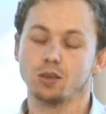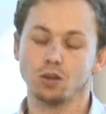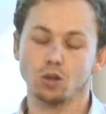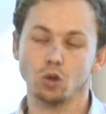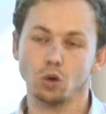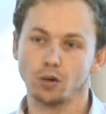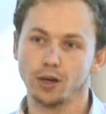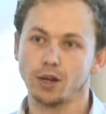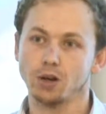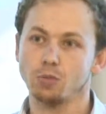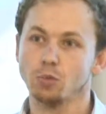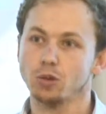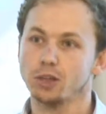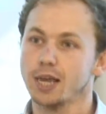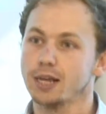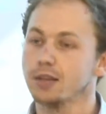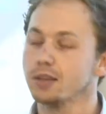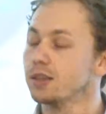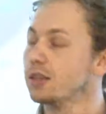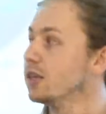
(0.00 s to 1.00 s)
knockdown and
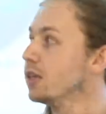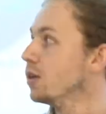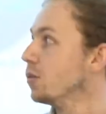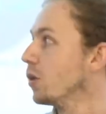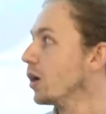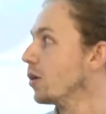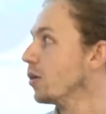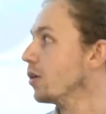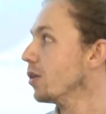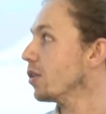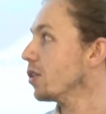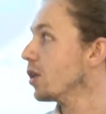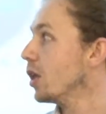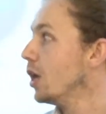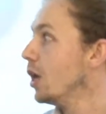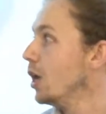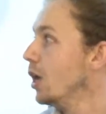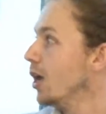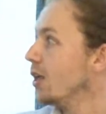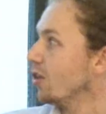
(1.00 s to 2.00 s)
mortality, whereas
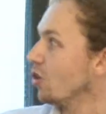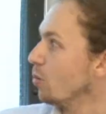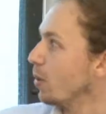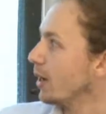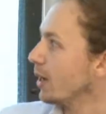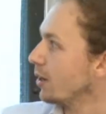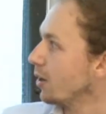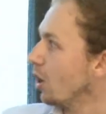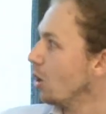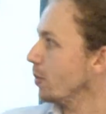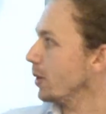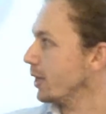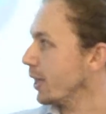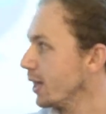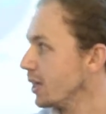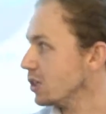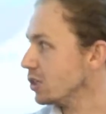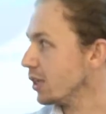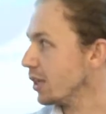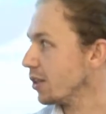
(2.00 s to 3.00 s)
the repellent arm and
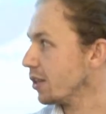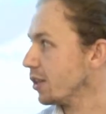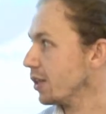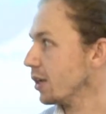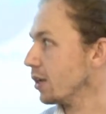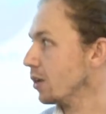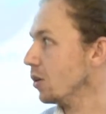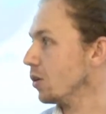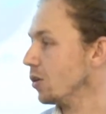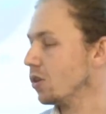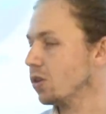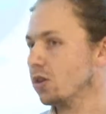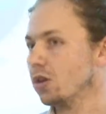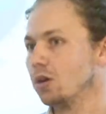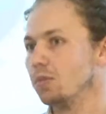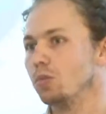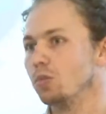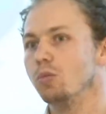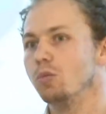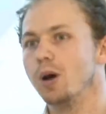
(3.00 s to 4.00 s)
cage testing looks
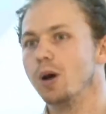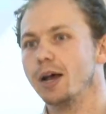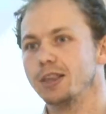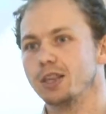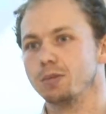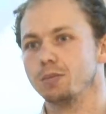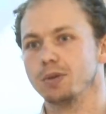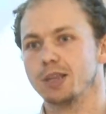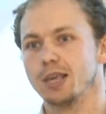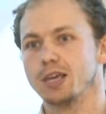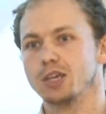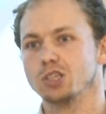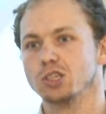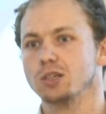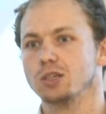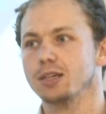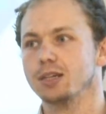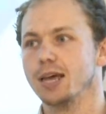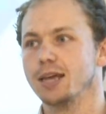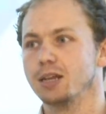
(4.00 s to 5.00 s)
at more biting
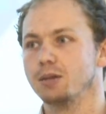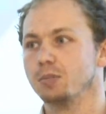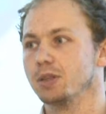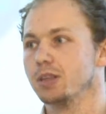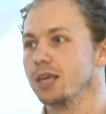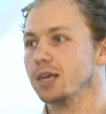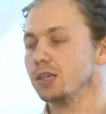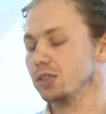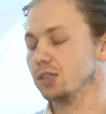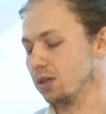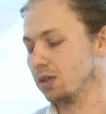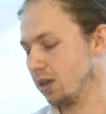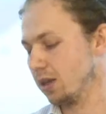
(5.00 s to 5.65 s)
protection and landing protection,